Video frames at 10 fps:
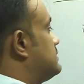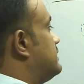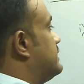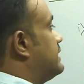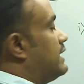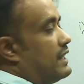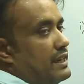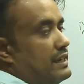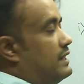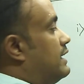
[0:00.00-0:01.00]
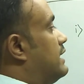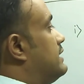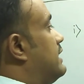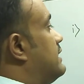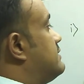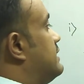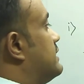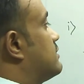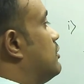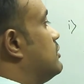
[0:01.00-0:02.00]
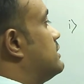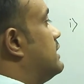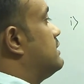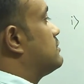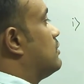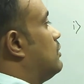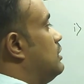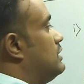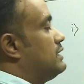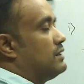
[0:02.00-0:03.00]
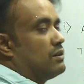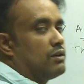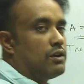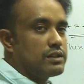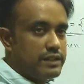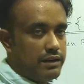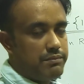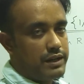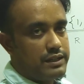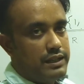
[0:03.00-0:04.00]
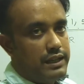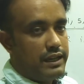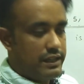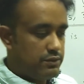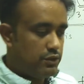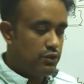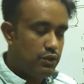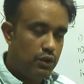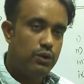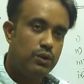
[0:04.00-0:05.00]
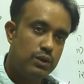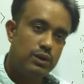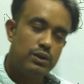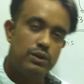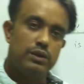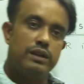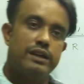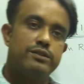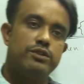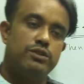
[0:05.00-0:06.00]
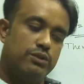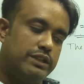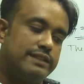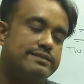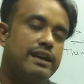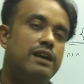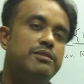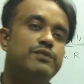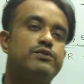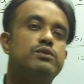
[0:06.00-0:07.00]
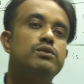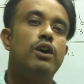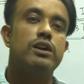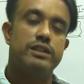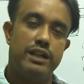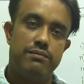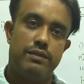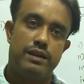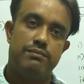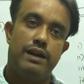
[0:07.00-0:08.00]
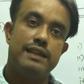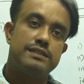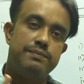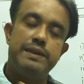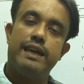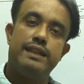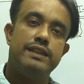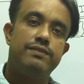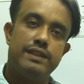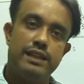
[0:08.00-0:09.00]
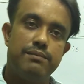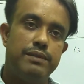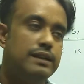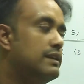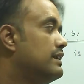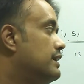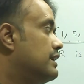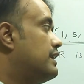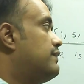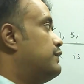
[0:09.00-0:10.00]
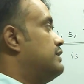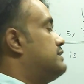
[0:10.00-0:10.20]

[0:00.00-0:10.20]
set A, and A set contains only odd number, and we know that sum of two odd number must be an even number. If we